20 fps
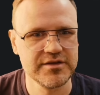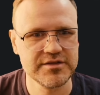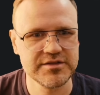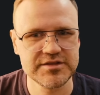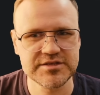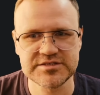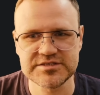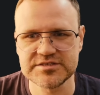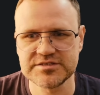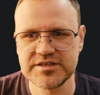
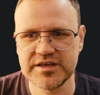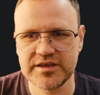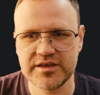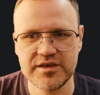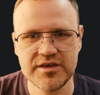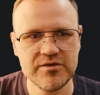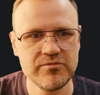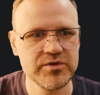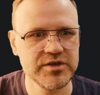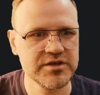This is the
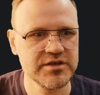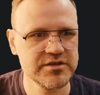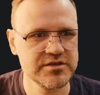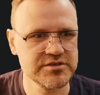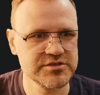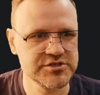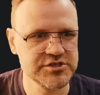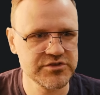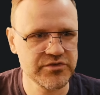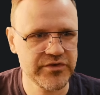key we
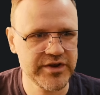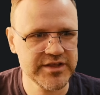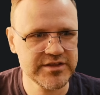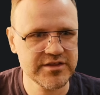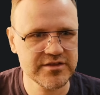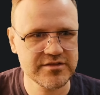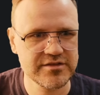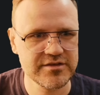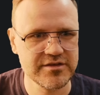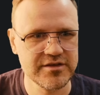
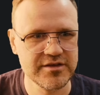generated.